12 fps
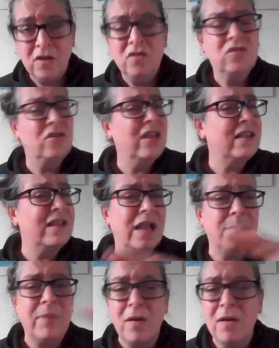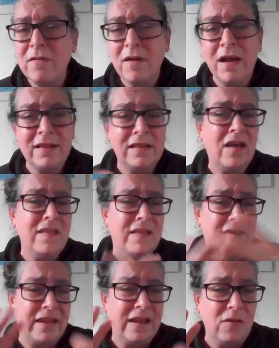So they're seeing polarized light. They're
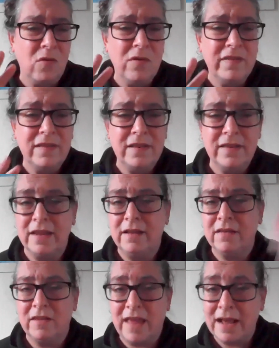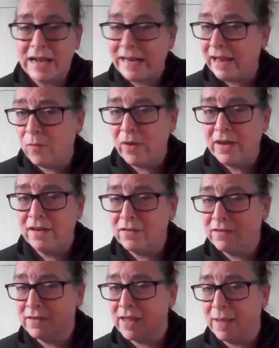seeing all of these things. So that clear window
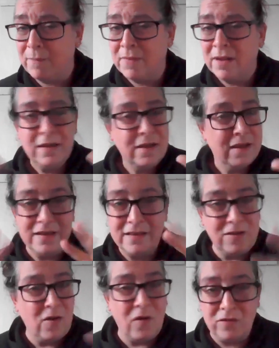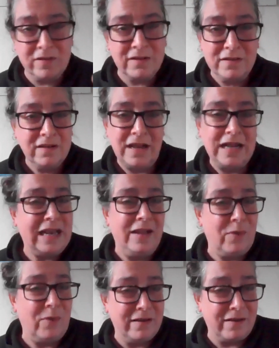to them is not a
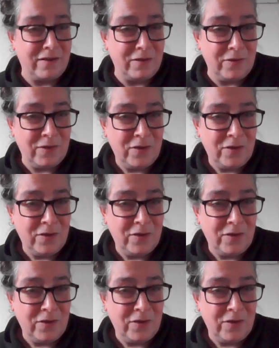clear window.